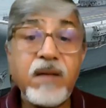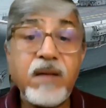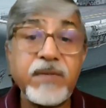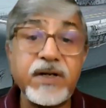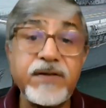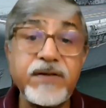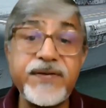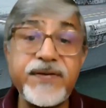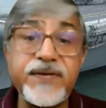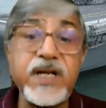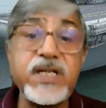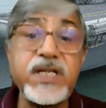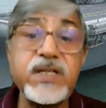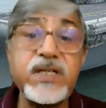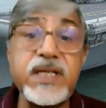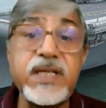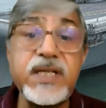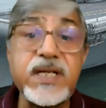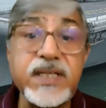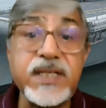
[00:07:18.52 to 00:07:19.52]
But friends,
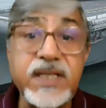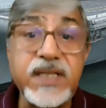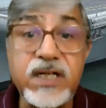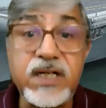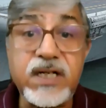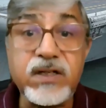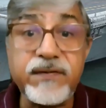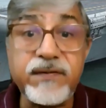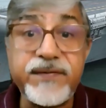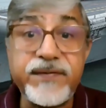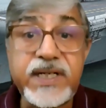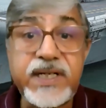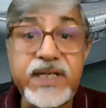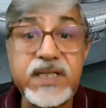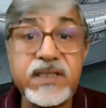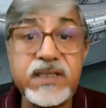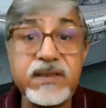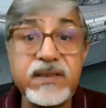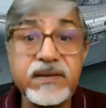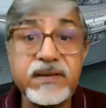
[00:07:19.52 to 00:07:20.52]
the result of it,
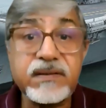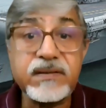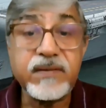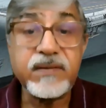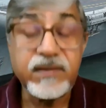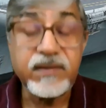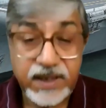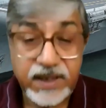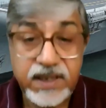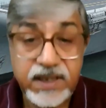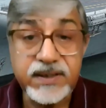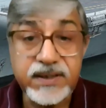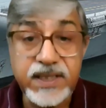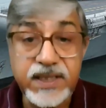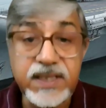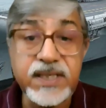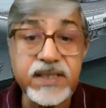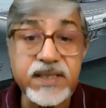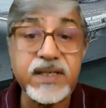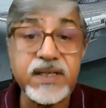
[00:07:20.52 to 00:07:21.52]

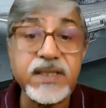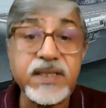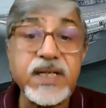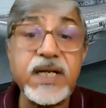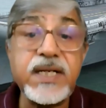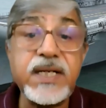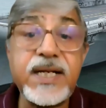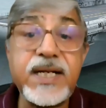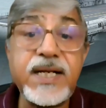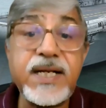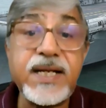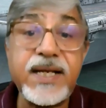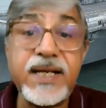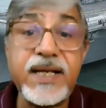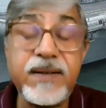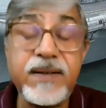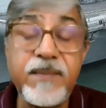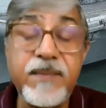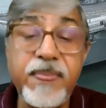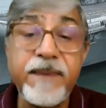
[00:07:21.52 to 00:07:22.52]
this resulted
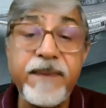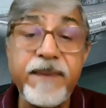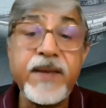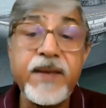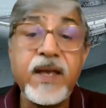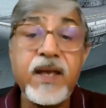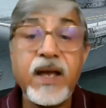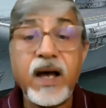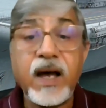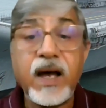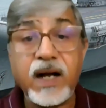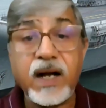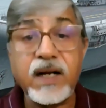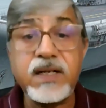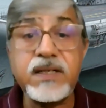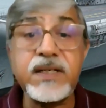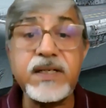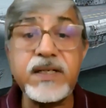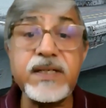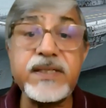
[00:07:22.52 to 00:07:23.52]
in
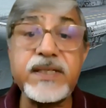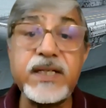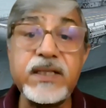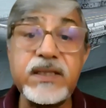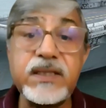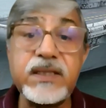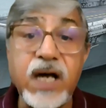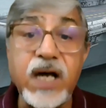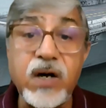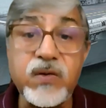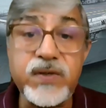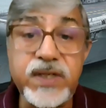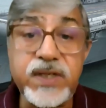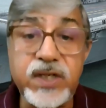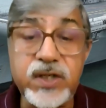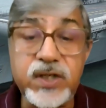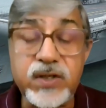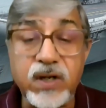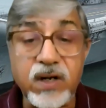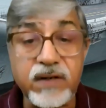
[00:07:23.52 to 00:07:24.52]
hundreds and
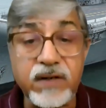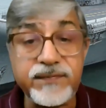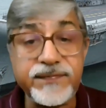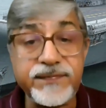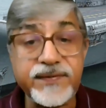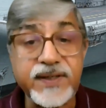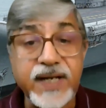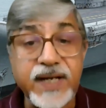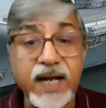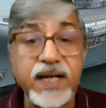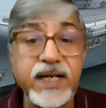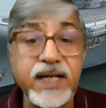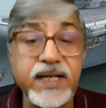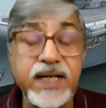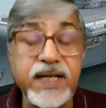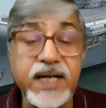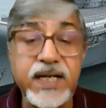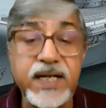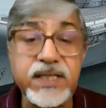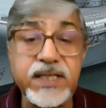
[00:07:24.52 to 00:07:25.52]
thousands of
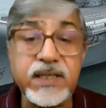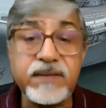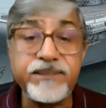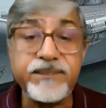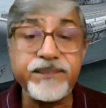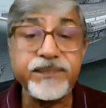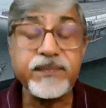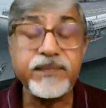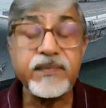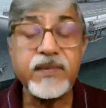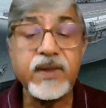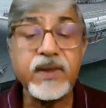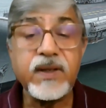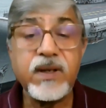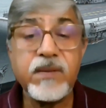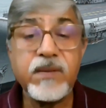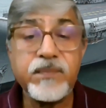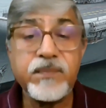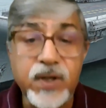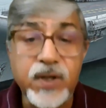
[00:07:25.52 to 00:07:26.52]
candidates
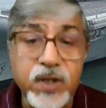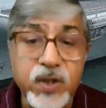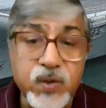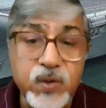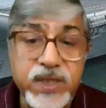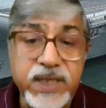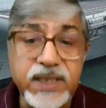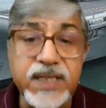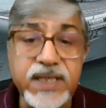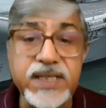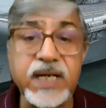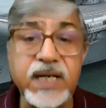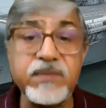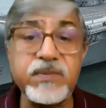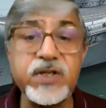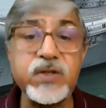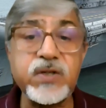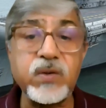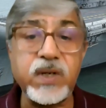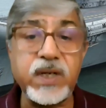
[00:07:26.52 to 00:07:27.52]
producing the
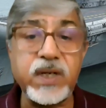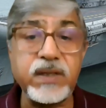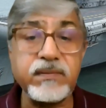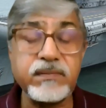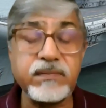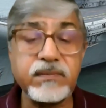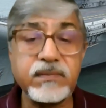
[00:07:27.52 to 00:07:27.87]
same story.